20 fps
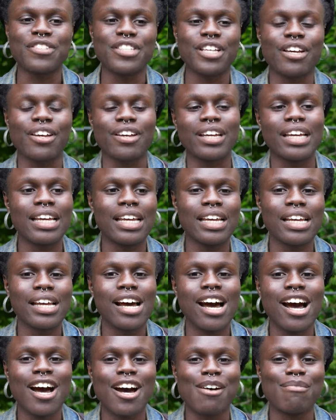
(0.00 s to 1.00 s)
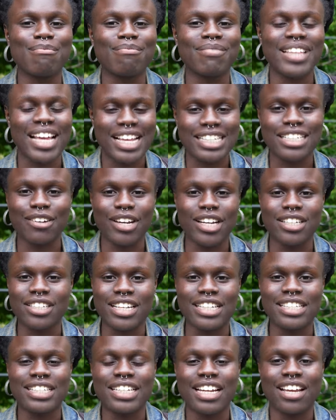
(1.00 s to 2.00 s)
So um, that's how I
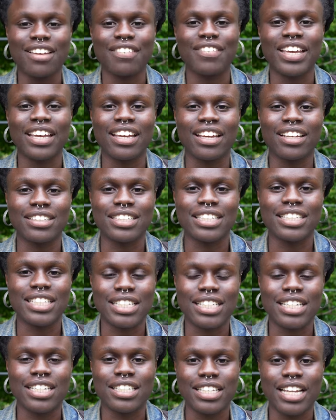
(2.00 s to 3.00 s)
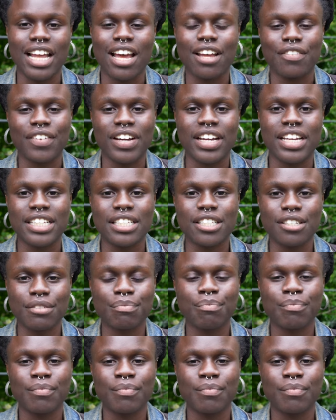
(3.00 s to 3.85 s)
adjusted, I think, just listening to that advice.